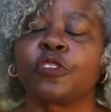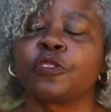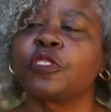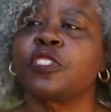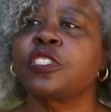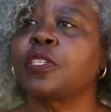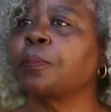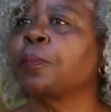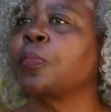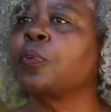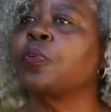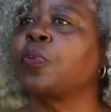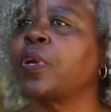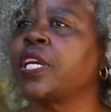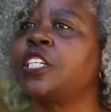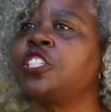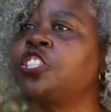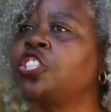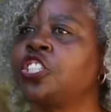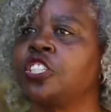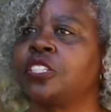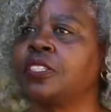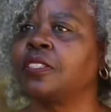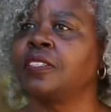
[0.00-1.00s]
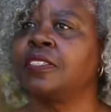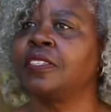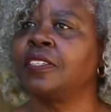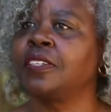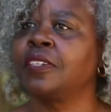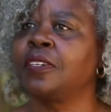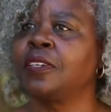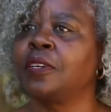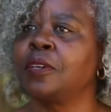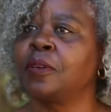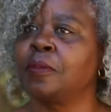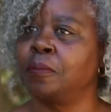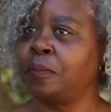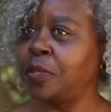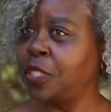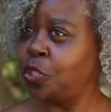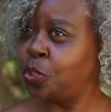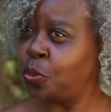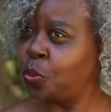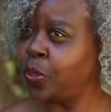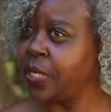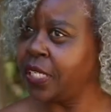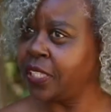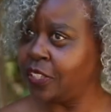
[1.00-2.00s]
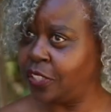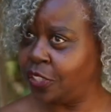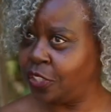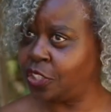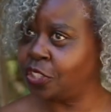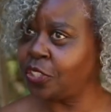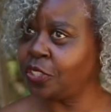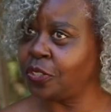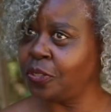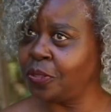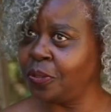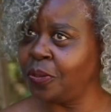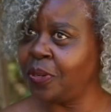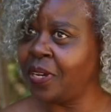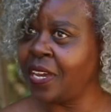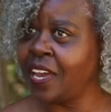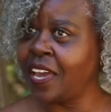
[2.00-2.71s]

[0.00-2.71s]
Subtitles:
no separation between the two,